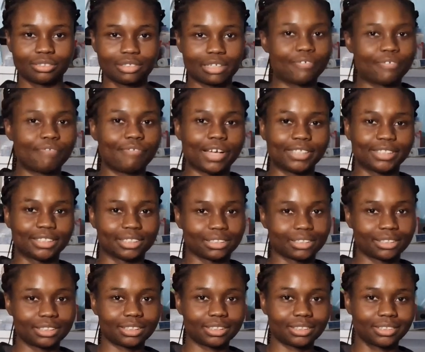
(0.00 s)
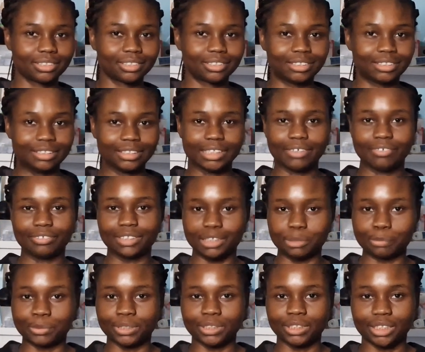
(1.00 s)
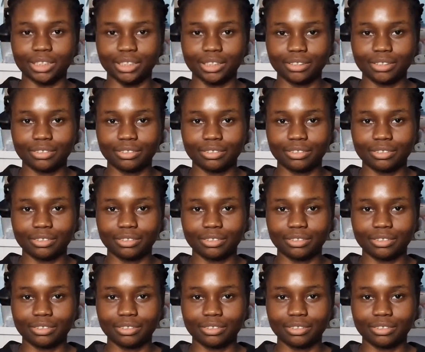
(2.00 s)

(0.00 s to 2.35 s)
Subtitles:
pheasant, serendipity,